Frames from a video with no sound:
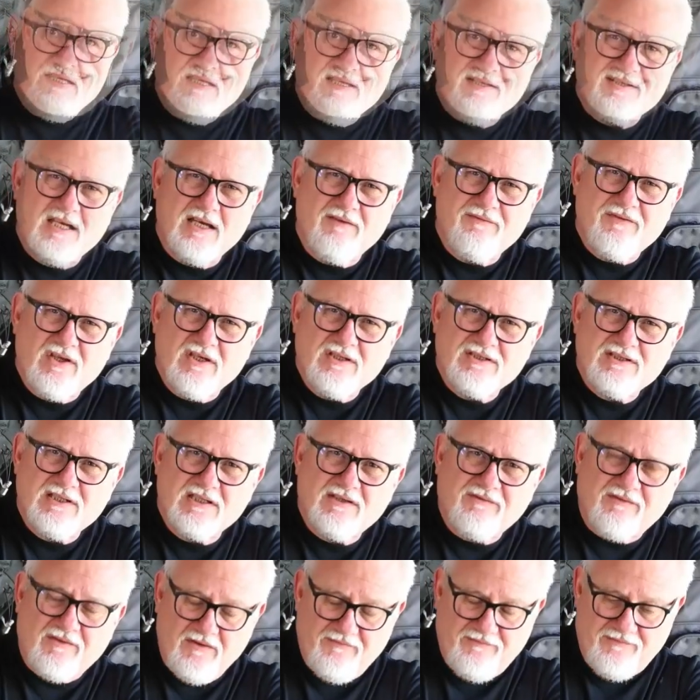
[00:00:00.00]
So I've used this
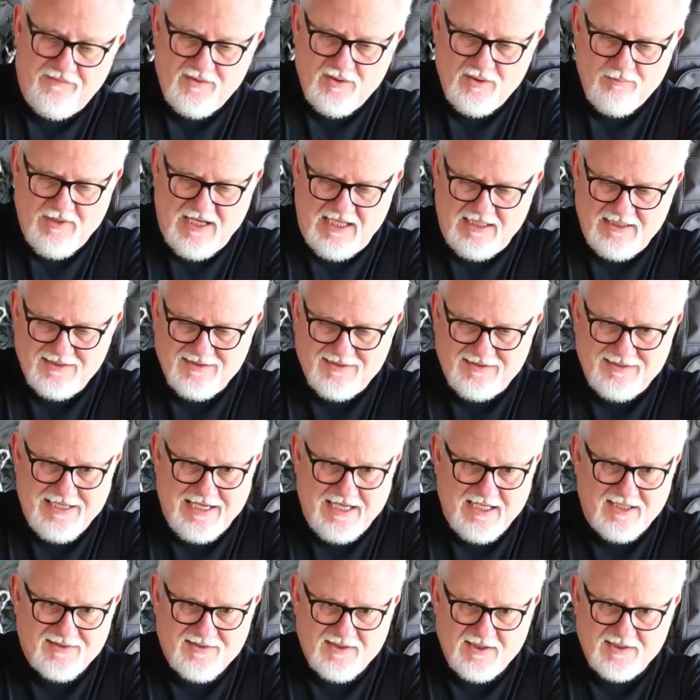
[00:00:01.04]
for a few months
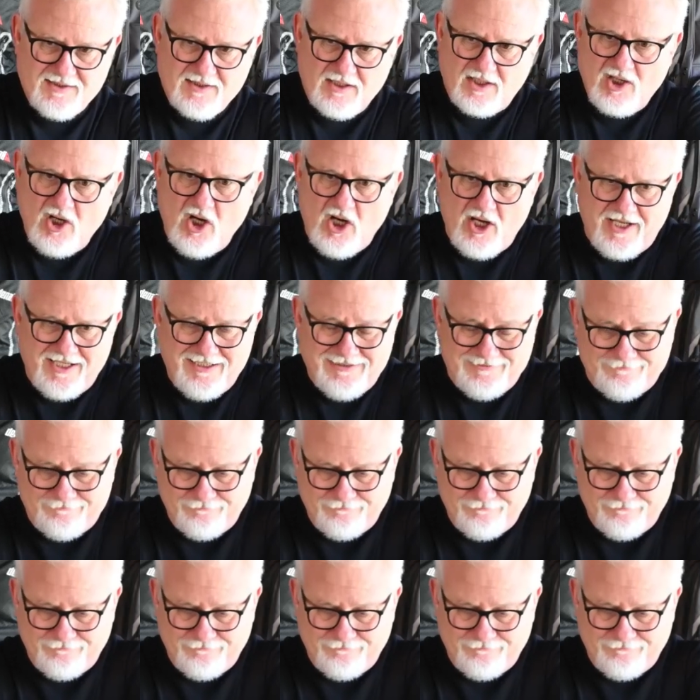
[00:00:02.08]
now since I got it,